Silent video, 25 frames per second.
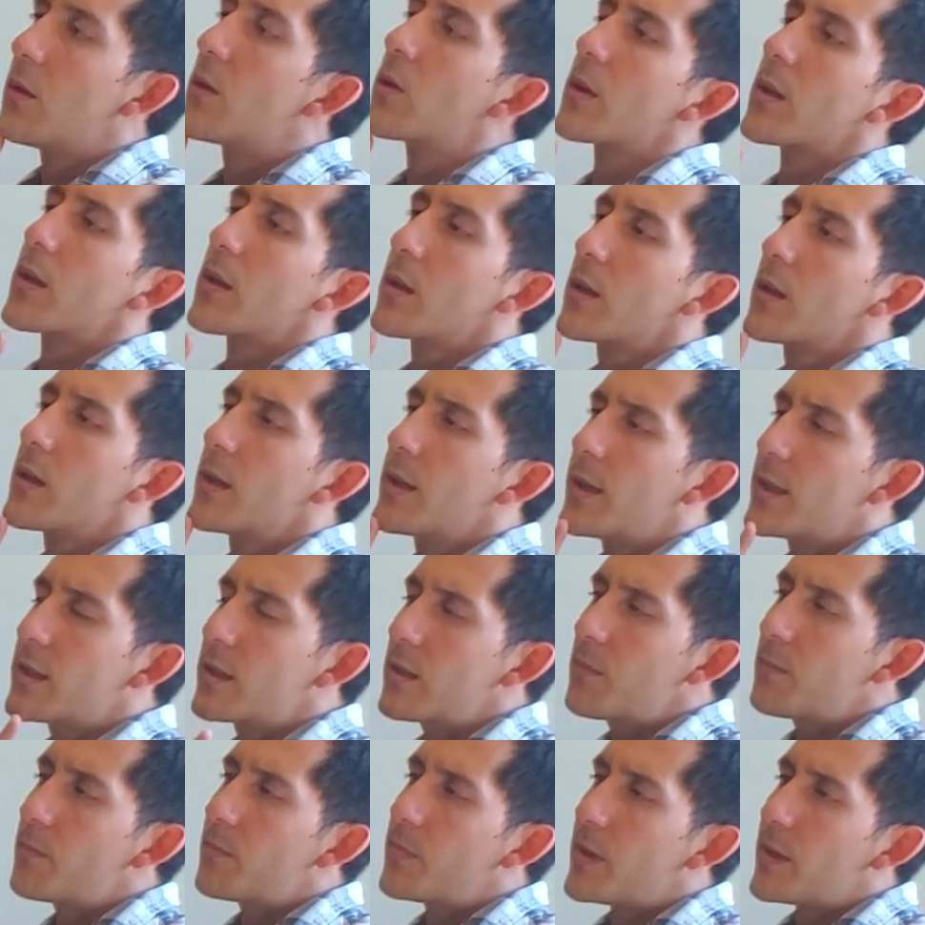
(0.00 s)
Okay. Is
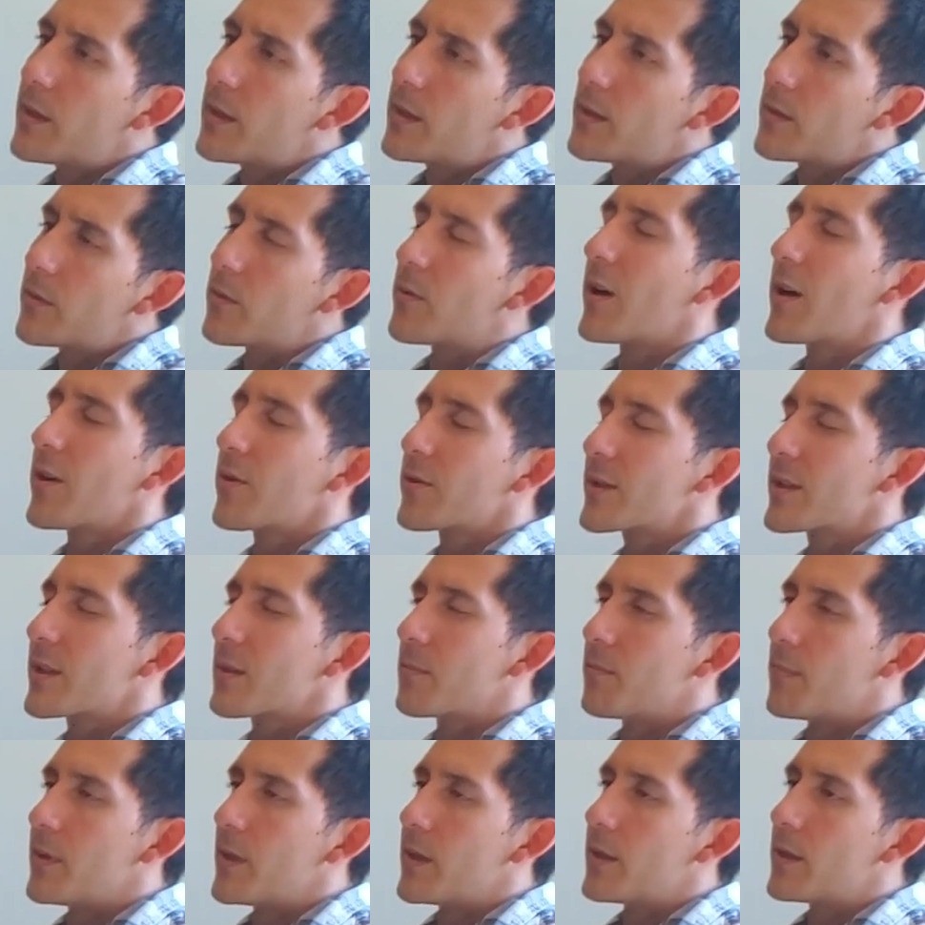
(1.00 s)
it better? Well, I don't say
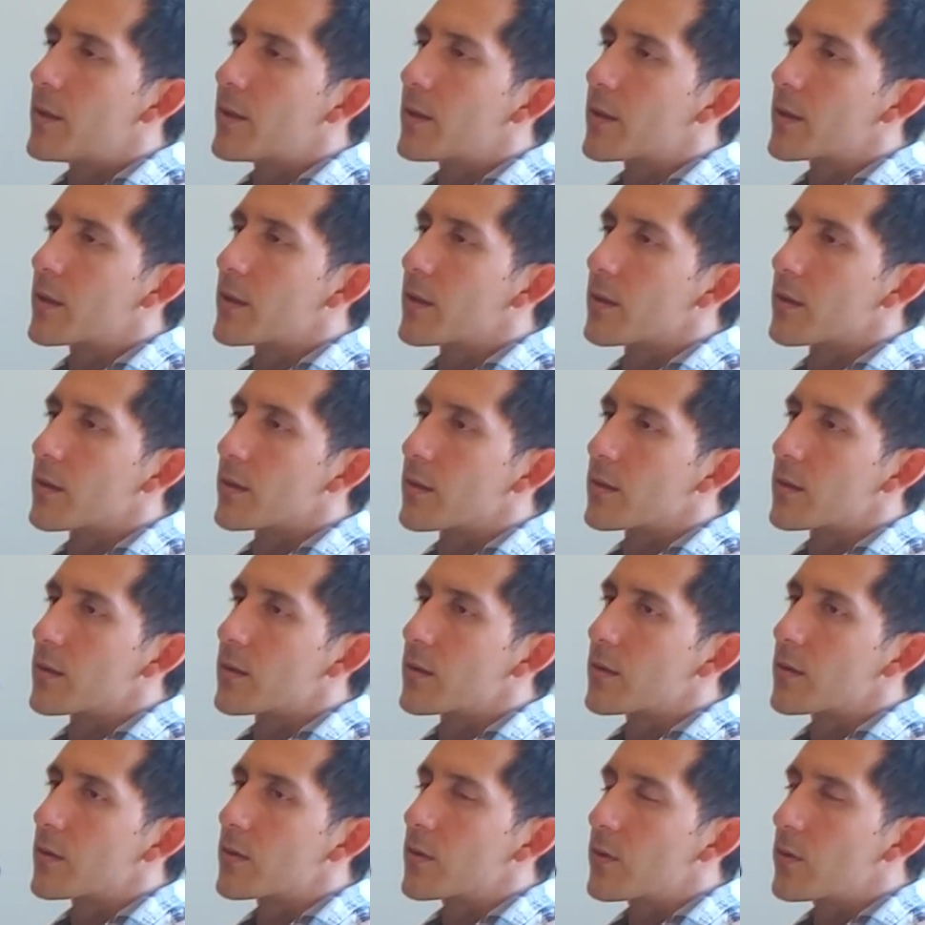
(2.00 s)
better because,
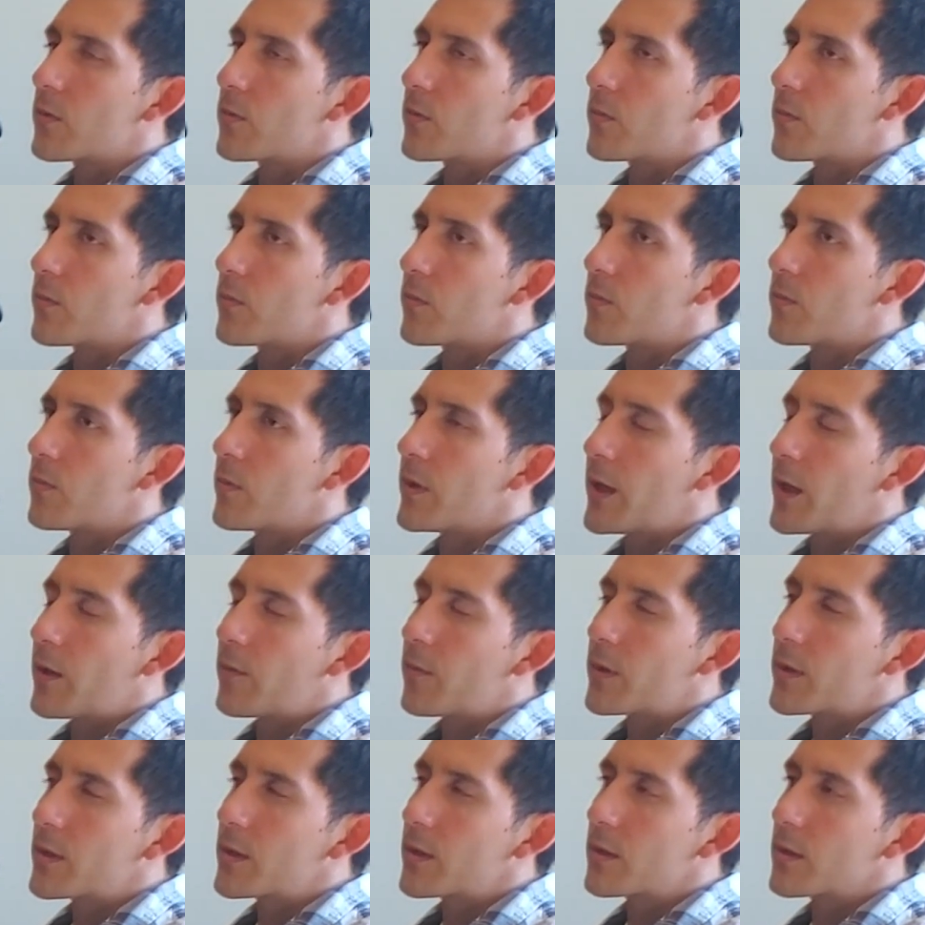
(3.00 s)
so when I
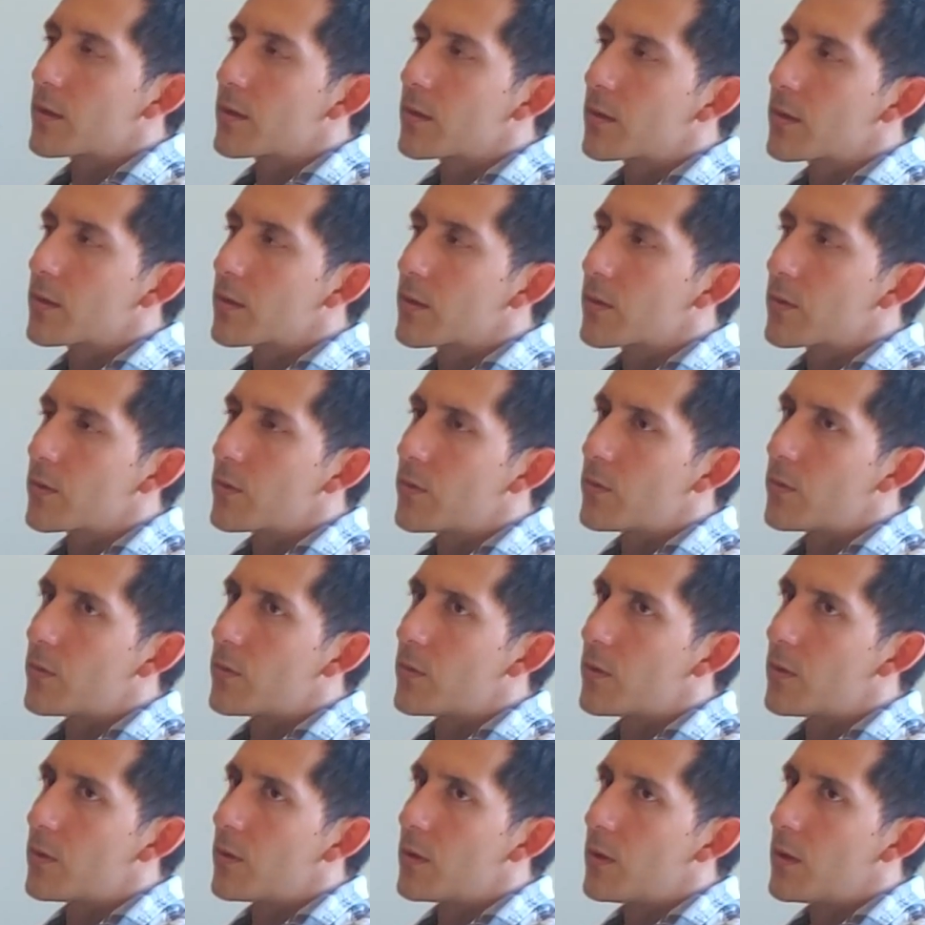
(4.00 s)
went to
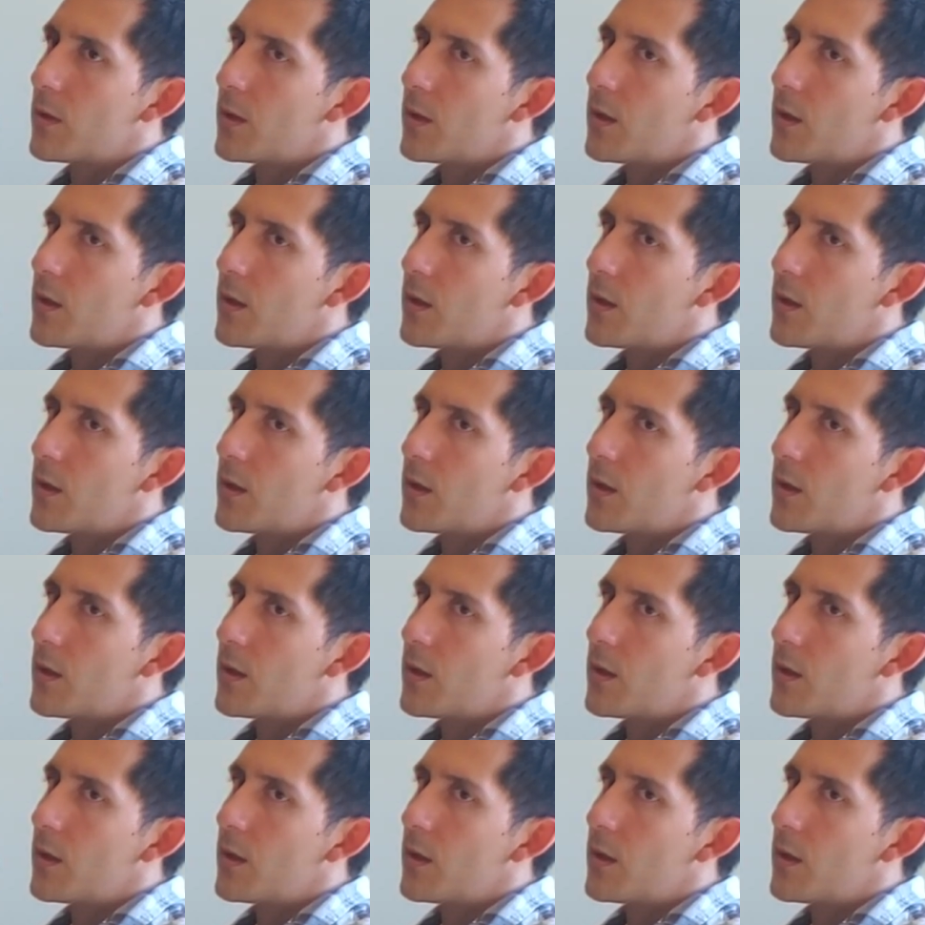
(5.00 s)
school,